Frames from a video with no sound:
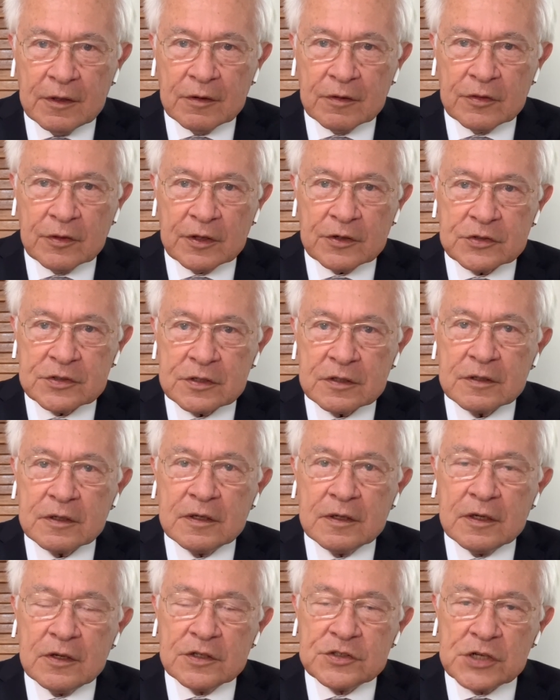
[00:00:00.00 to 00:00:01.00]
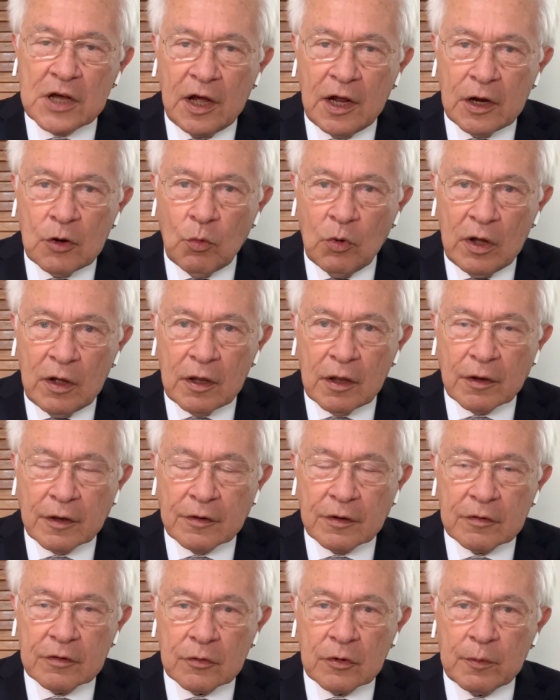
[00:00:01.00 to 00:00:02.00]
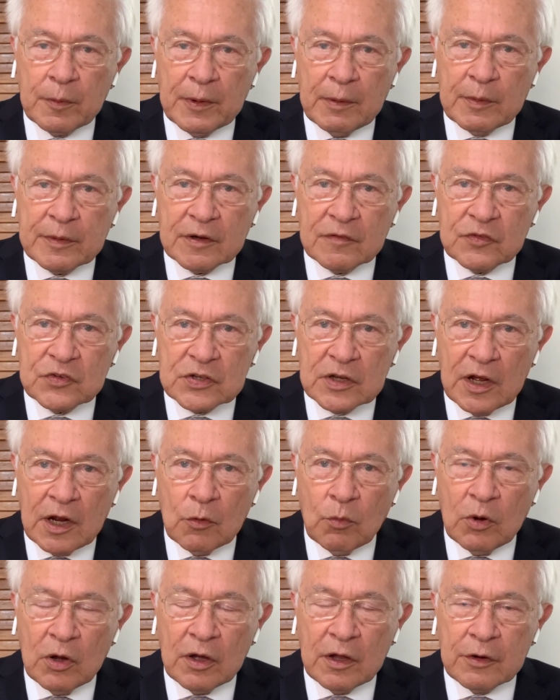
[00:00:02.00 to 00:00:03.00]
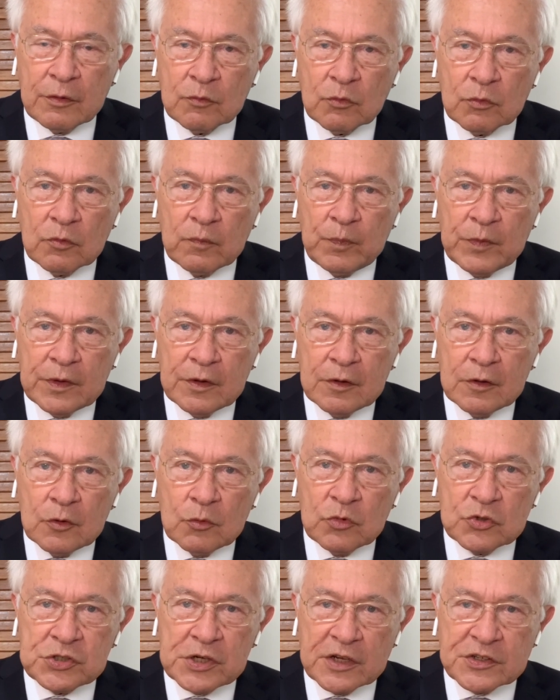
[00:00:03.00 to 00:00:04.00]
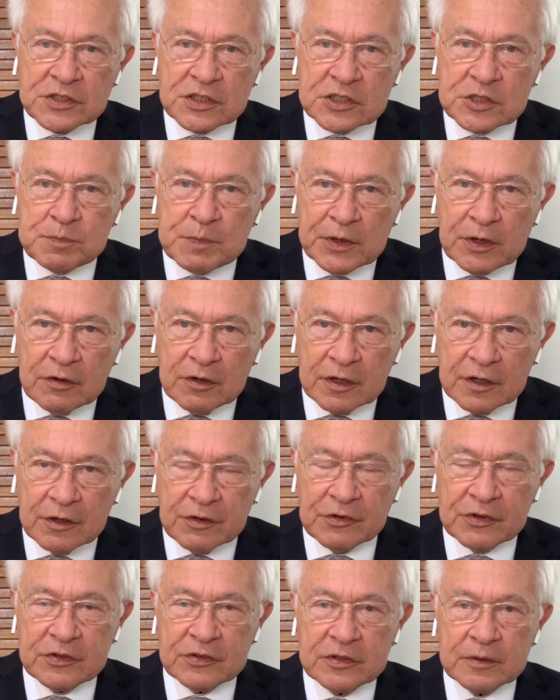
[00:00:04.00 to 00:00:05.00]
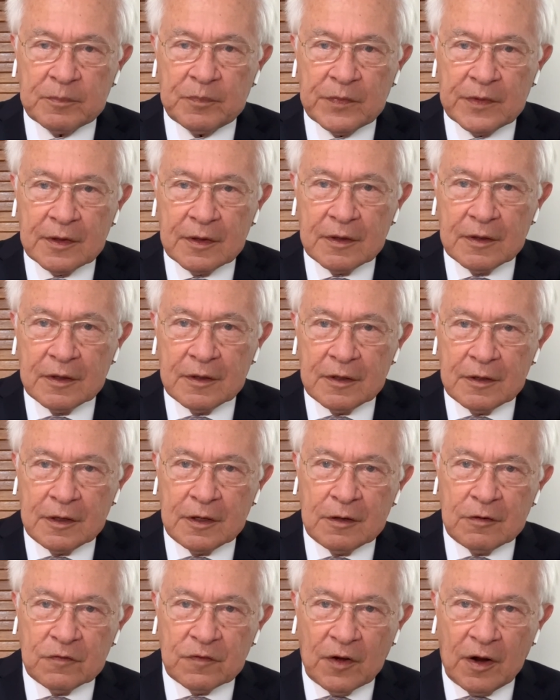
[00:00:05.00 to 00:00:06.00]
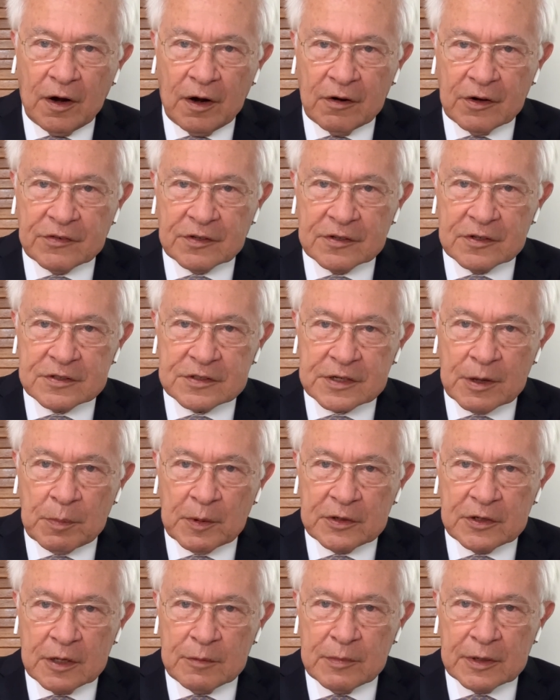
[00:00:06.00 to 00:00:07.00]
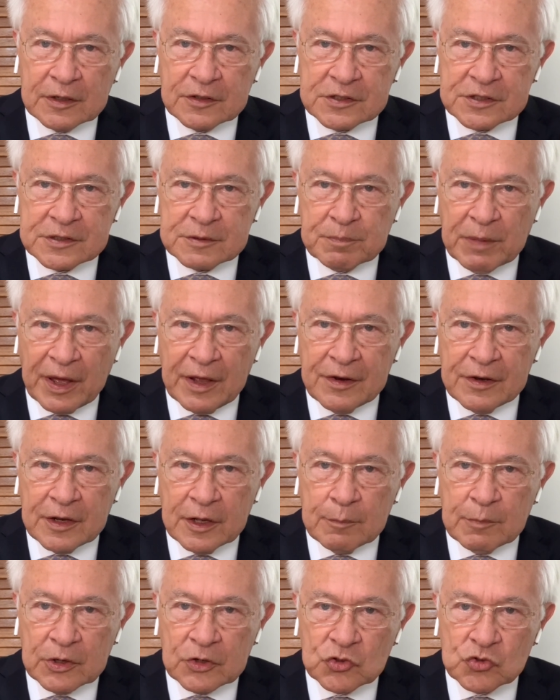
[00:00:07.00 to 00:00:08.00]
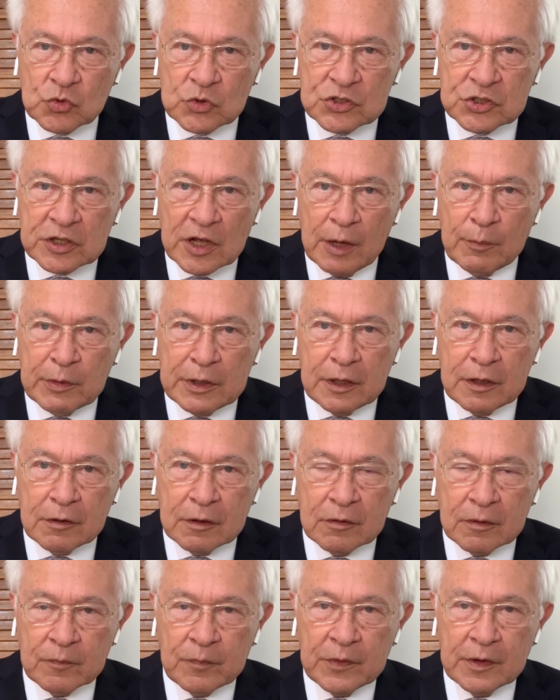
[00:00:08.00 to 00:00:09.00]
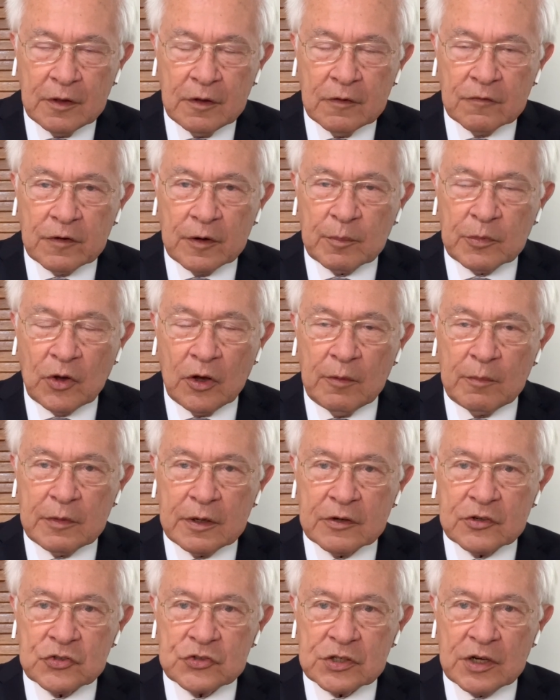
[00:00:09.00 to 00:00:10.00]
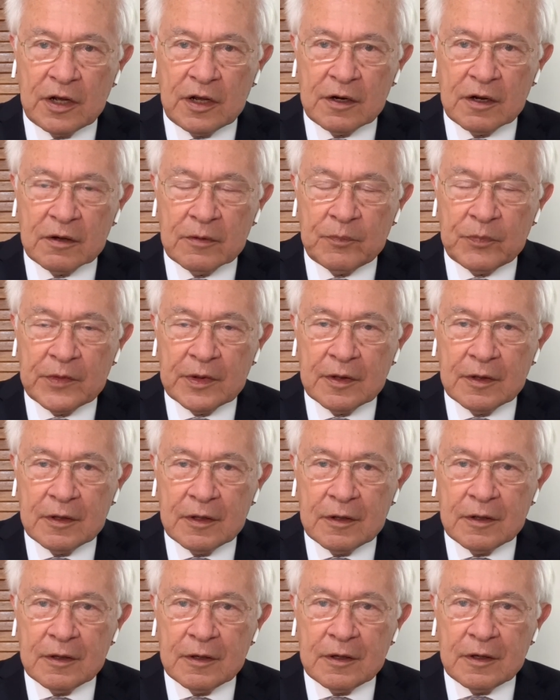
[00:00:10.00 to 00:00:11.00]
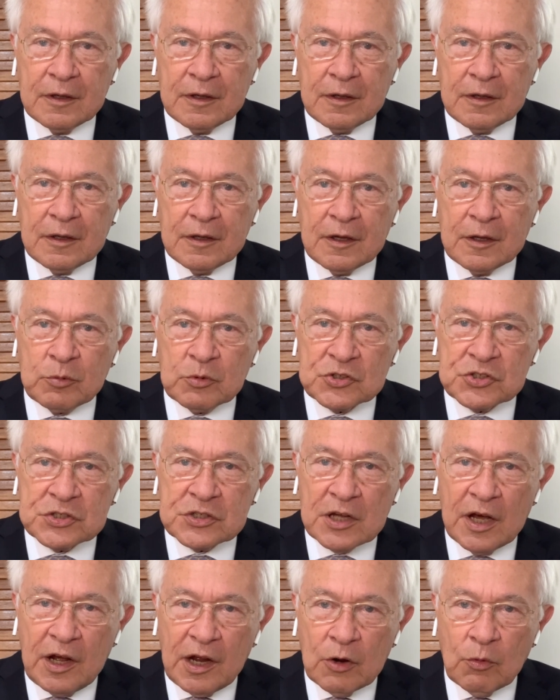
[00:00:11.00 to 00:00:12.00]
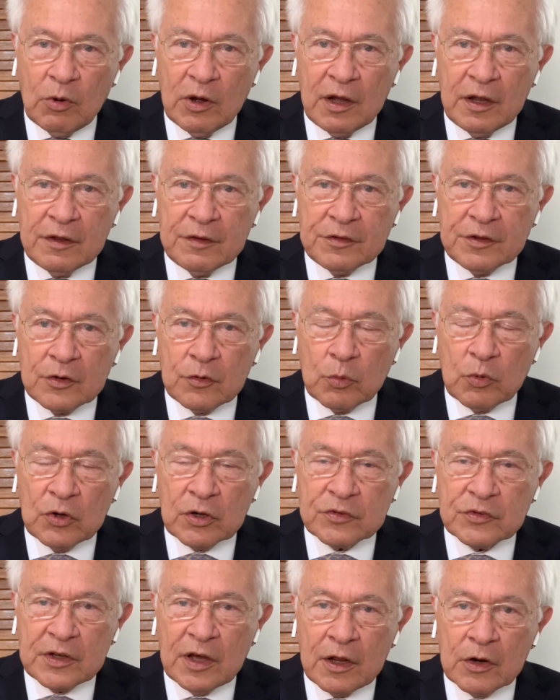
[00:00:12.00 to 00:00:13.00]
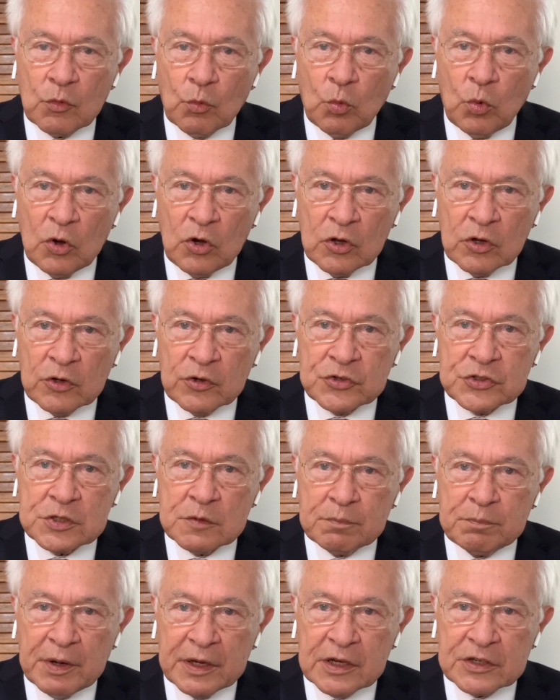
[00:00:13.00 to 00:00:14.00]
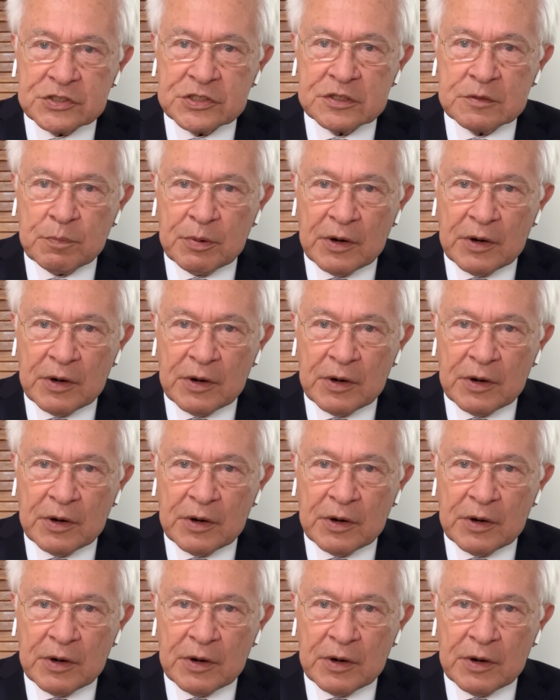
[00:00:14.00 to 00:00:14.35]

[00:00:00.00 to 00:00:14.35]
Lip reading: that Taiwan, the Republic of Taiwan, which has experience in viruses, epidemics, pandemics, which come in from communist China, it was Taiwan that worked out world's best